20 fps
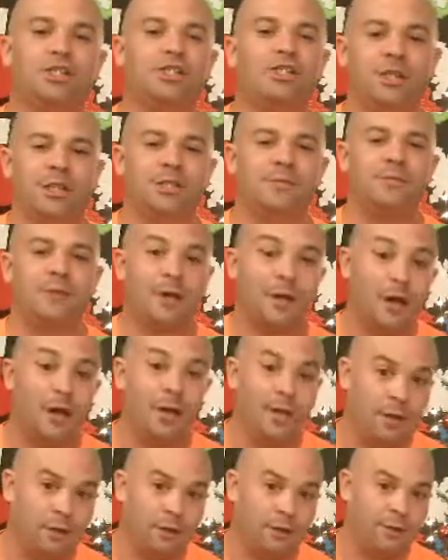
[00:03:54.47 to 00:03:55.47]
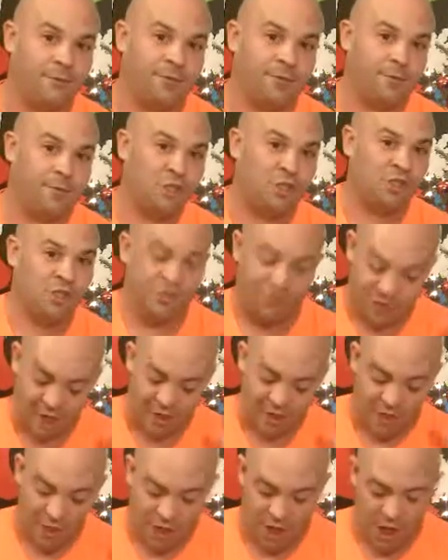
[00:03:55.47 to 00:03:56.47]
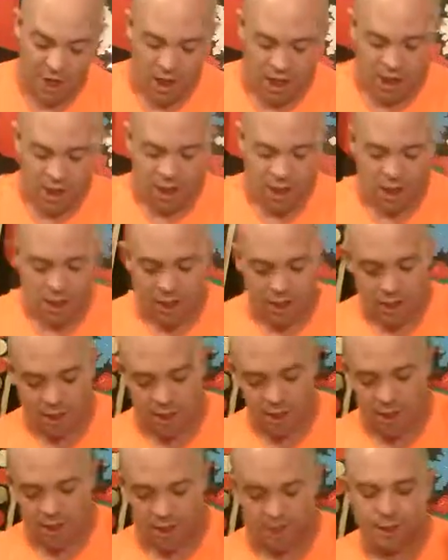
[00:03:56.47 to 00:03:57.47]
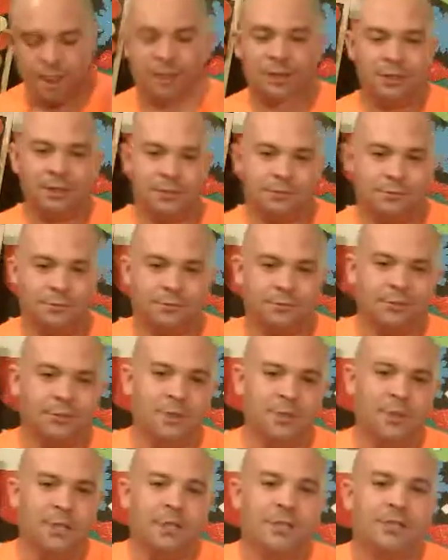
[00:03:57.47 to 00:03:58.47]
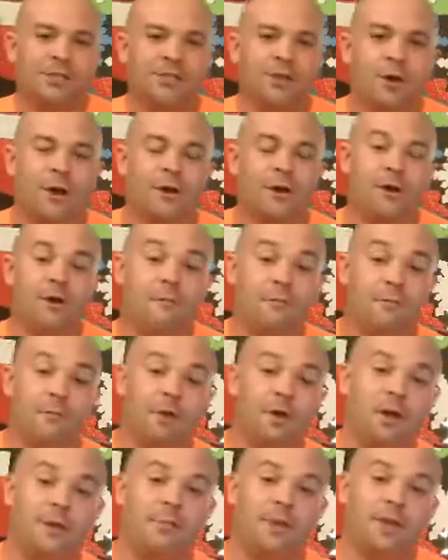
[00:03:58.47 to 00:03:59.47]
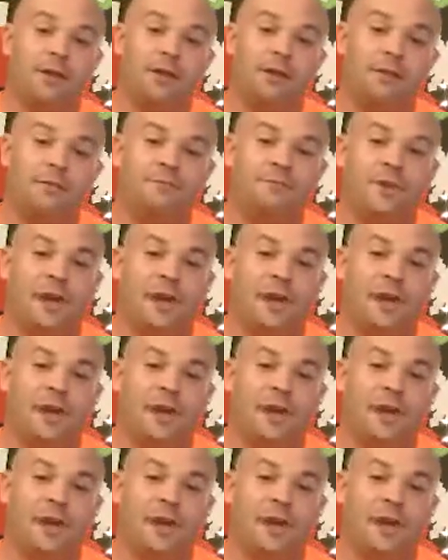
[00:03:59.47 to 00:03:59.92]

She's my idol, even though she's fictional. So I don't know if I'm going to be in